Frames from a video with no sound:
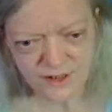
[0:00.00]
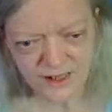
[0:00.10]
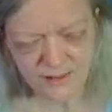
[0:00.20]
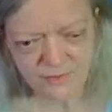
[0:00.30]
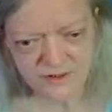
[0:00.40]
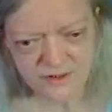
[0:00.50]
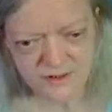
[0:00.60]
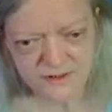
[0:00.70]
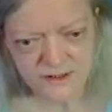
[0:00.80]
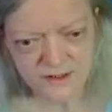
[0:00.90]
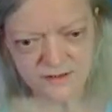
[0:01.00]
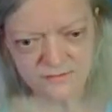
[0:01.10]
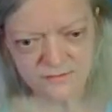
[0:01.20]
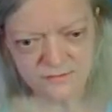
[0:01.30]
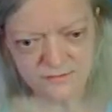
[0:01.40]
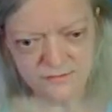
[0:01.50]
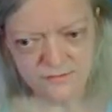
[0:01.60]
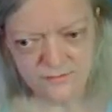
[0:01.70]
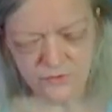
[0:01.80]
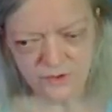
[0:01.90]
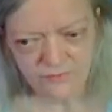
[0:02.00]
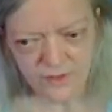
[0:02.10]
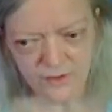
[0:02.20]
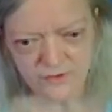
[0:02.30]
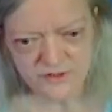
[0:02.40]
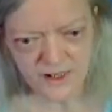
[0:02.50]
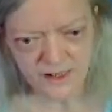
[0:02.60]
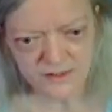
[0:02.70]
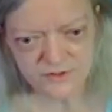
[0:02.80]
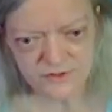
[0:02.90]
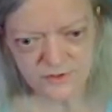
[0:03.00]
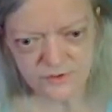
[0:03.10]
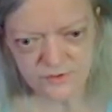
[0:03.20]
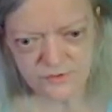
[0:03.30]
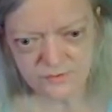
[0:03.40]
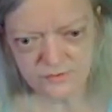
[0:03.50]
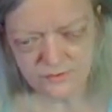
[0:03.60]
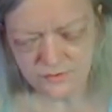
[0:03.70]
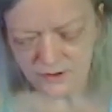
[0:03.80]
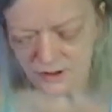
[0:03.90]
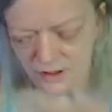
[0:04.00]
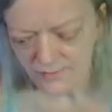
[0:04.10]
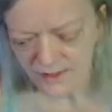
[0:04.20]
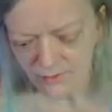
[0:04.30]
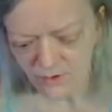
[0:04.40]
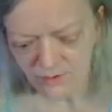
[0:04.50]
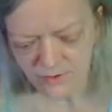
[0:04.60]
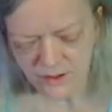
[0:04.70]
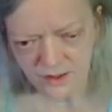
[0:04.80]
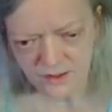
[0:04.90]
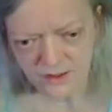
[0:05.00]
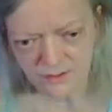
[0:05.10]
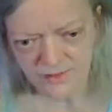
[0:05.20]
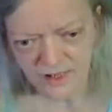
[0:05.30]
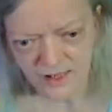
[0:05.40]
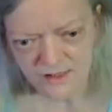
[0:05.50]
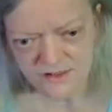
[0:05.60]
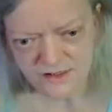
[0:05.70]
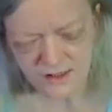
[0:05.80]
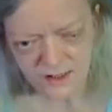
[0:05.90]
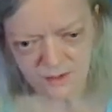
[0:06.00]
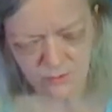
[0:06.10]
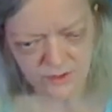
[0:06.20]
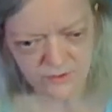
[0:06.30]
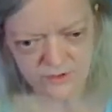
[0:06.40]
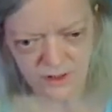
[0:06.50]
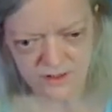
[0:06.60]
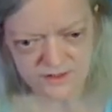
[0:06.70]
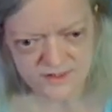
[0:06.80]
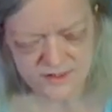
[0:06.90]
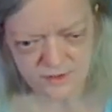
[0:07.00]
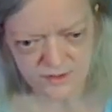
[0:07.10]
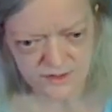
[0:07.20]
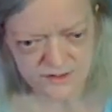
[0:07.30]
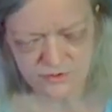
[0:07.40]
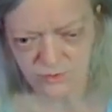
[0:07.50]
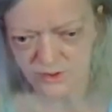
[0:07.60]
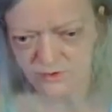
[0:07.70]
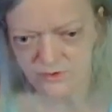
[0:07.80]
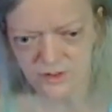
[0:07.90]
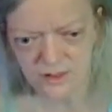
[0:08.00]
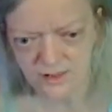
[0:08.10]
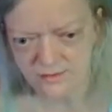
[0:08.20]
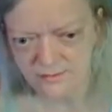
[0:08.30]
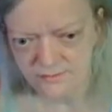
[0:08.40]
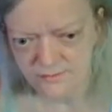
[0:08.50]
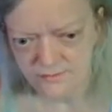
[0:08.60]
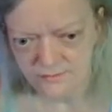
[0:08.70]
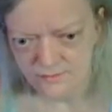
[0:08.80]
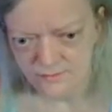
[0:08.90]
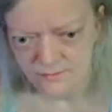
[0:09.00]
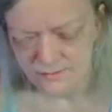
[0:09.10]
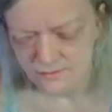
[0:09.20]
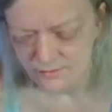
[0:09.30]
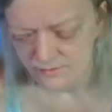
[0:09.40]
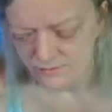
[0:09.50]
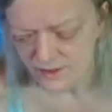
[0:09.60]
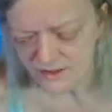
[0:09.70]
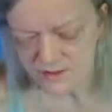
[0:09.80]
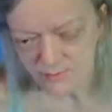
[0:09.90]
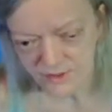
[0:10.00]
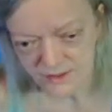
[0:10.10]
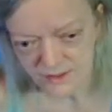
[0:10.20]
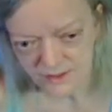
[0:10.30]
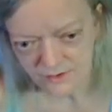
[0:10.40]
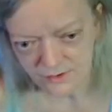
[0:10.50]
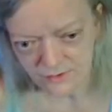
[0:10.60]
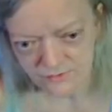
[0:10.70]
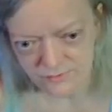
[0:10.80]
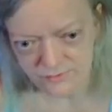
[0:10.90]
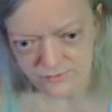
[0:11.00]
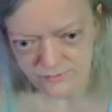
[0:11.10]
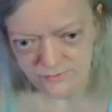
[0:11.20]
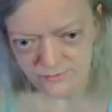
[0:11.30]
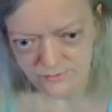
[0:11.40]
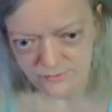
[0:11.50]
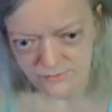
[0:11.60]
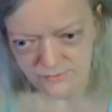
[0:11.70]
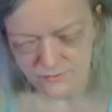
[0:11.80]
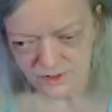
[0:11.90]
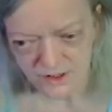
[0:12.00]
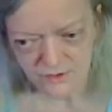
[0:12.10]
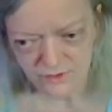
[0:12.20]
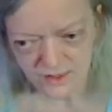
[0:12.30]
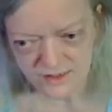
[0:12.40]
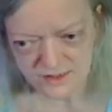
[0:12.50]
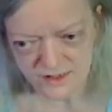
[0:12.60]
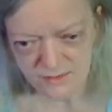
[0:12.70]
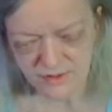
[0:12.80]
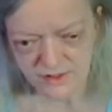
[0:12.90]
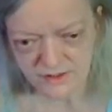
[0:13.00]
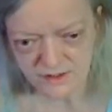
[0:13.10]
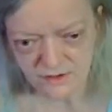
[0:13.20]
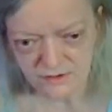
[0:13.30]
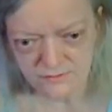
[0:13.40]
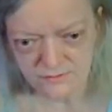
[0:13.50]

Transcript: you what happened, doesn't it? The father's attitude about what went on in the past, and whether or not it's serious or whether or not it's a big deal. You don't think it's any big deal.